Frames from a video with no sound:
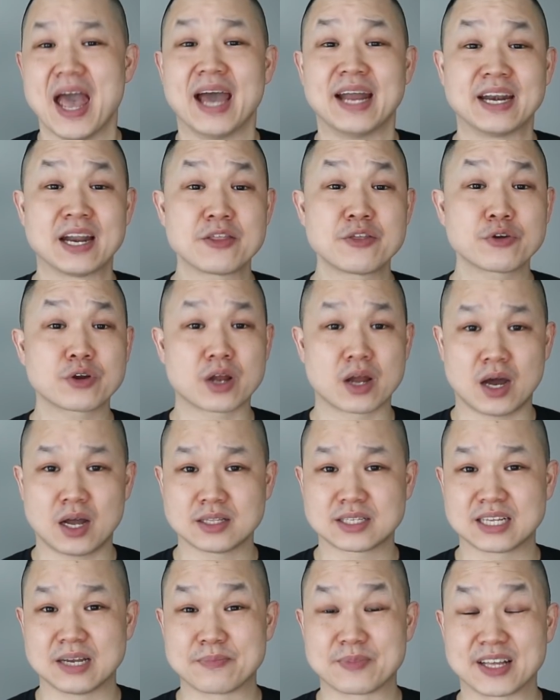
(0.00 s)
Another
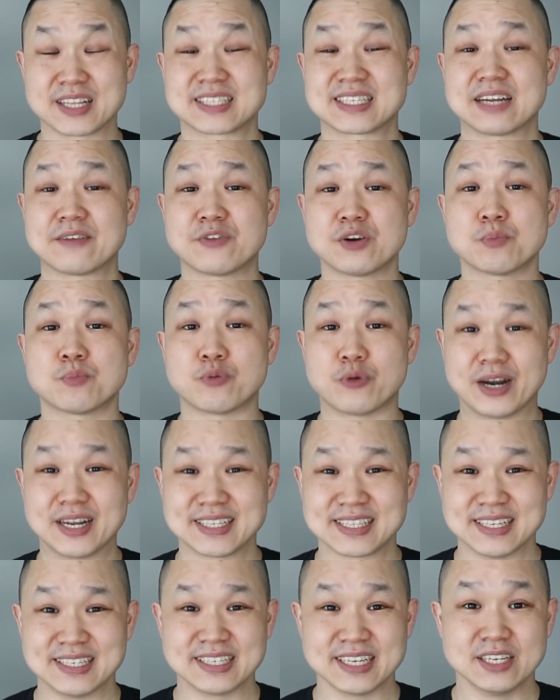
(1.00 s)
concept that's ever
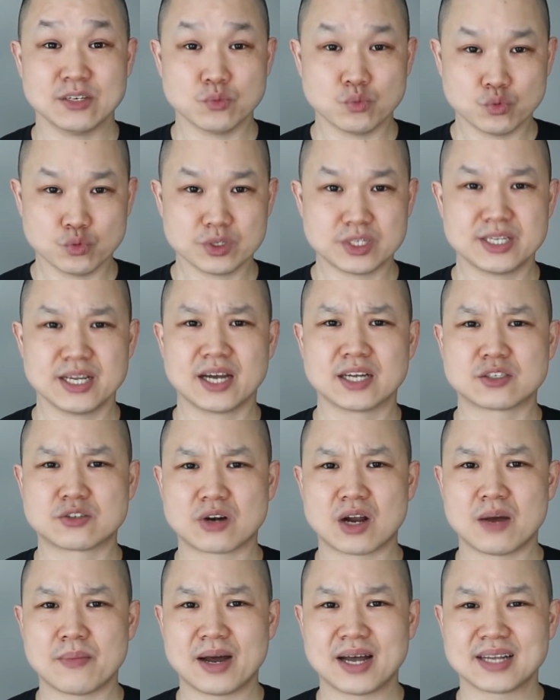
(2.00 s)
present in Wuxia
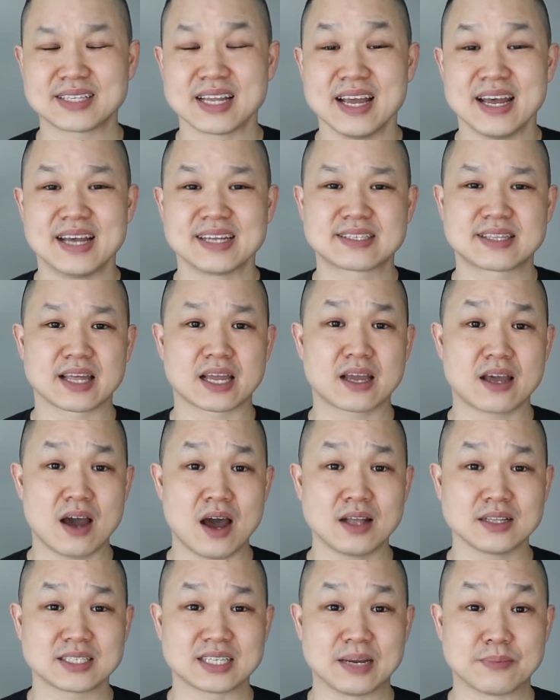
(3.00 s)
dramas is the
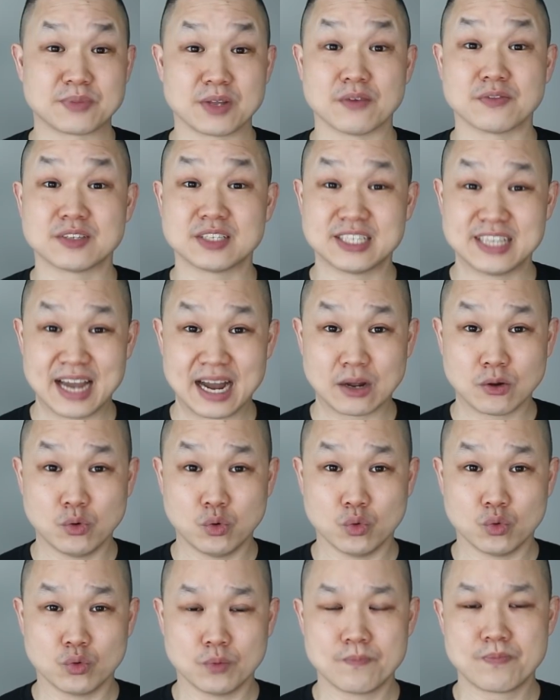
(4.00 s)
concept of
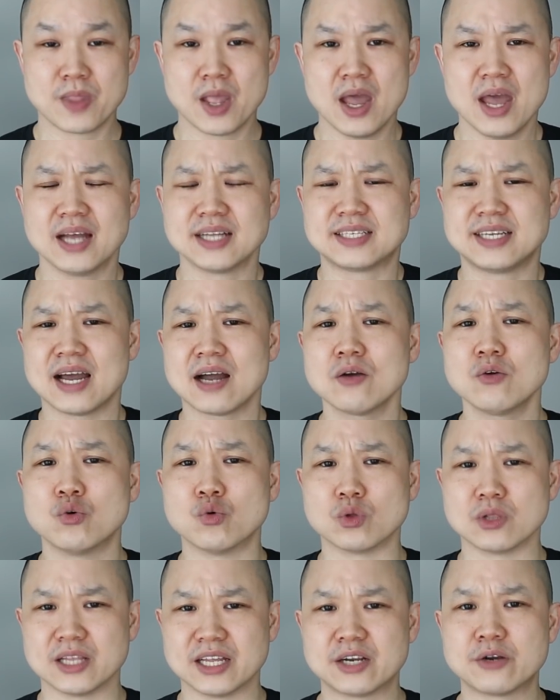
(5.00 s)
Jianghu.
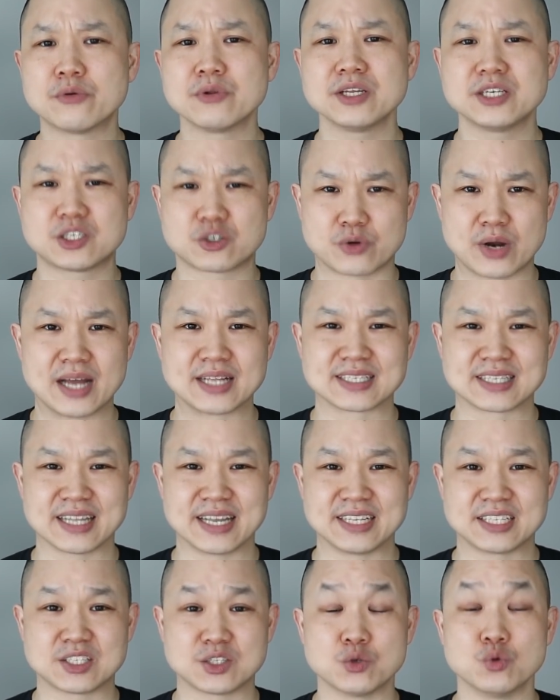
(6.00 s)
Jianghu literally
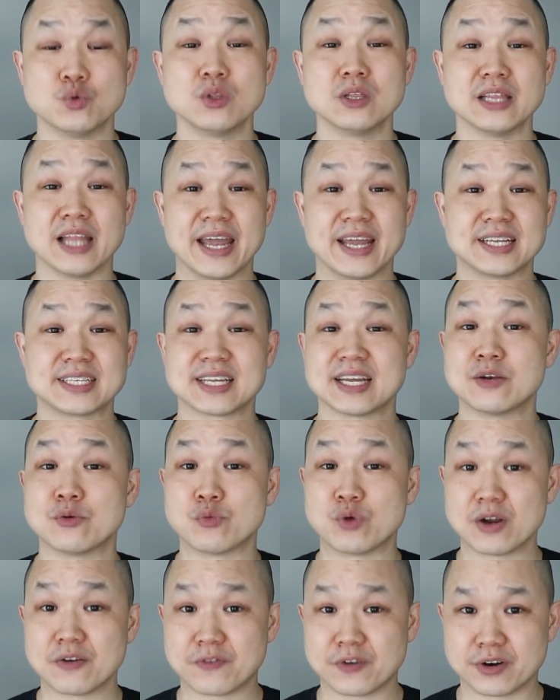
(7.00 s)
translates to lakes and
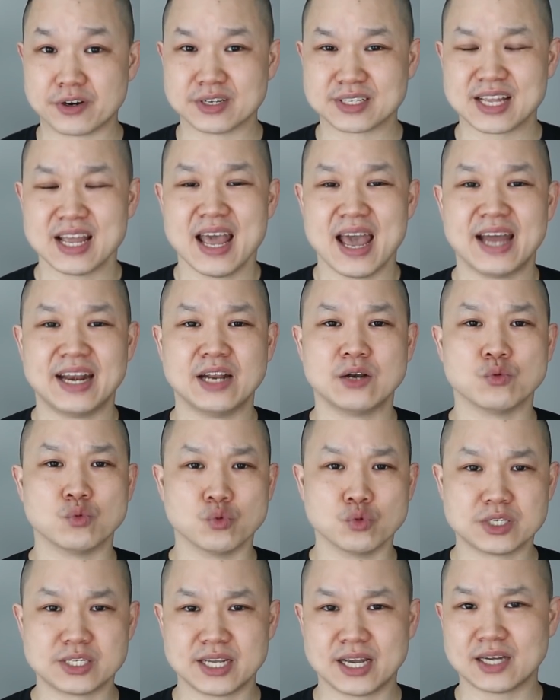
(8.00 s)
rivers, and in
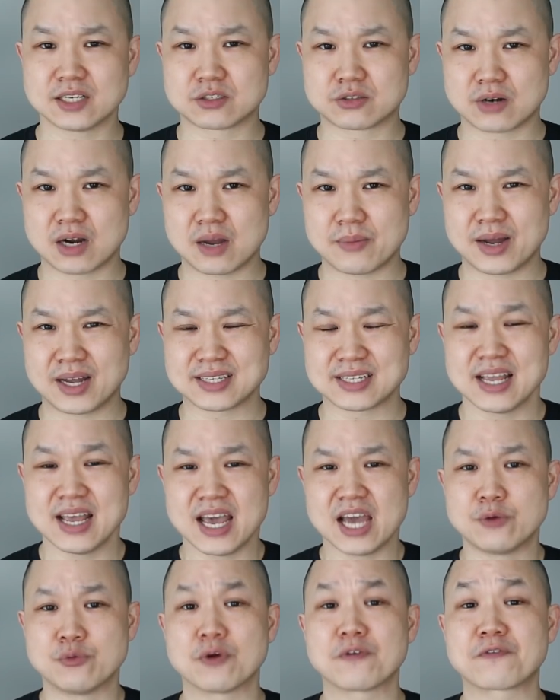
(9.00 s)
Wuxia dramas,
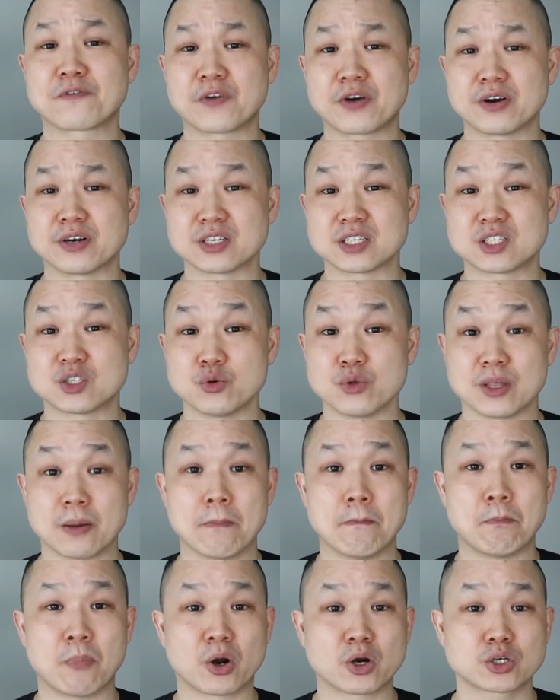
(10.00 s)
it refers to
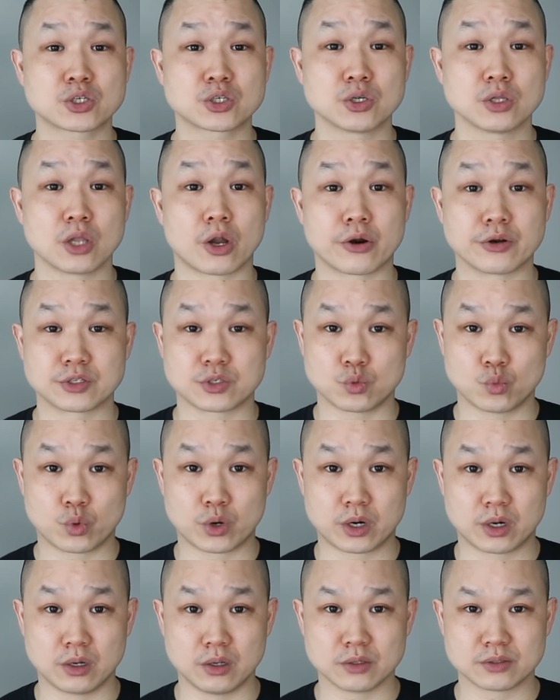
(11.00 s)
the martial arts
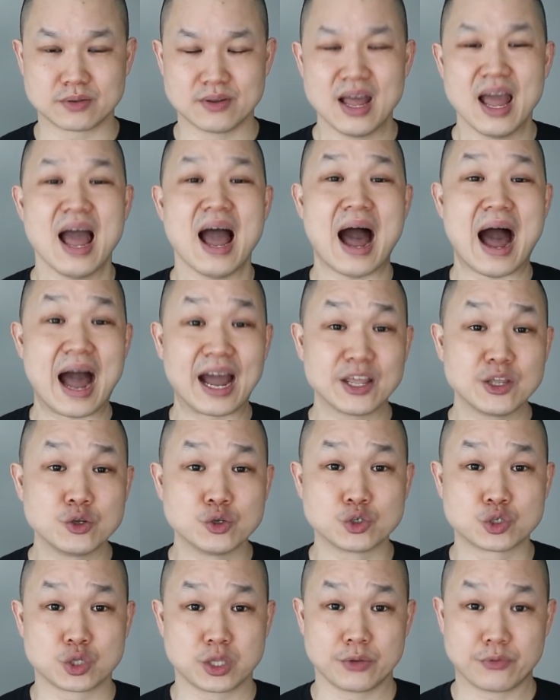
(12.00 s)
world. I
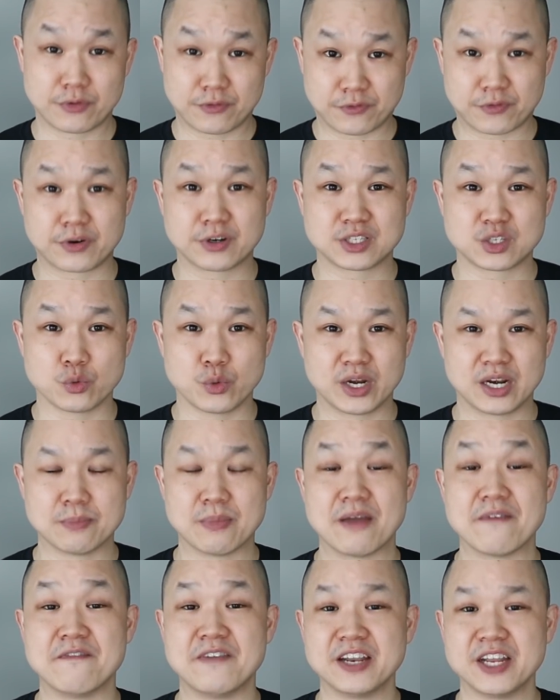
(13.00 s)
usually refer to it in
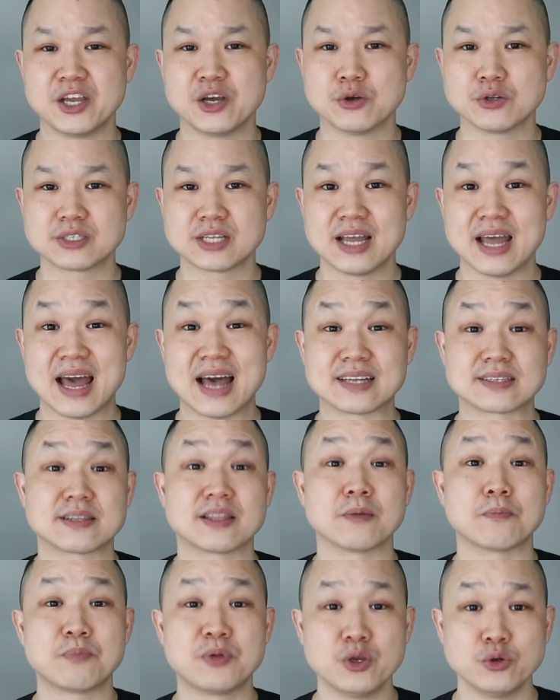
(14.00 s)
my videos as
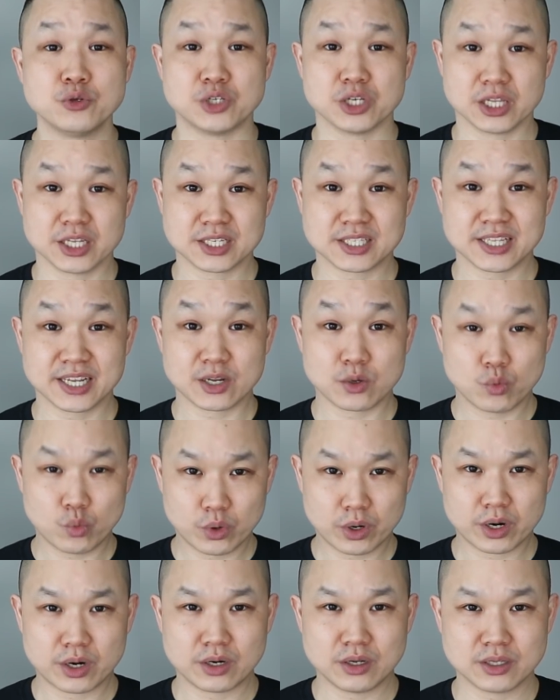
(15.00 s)
the pugilistic
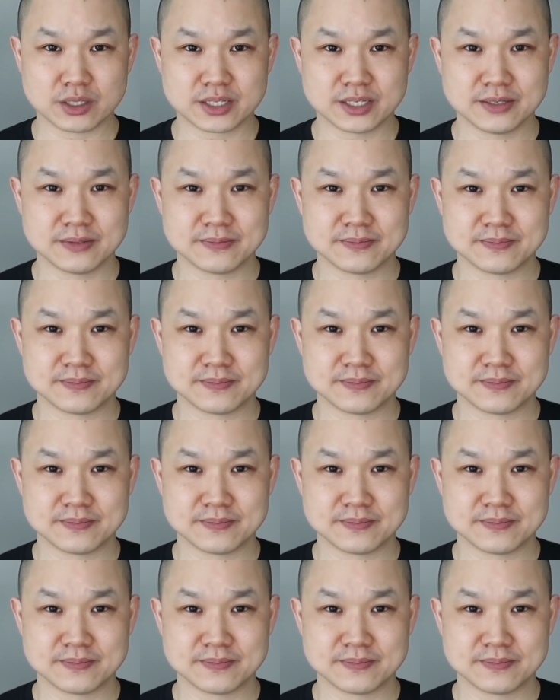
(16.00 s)
world.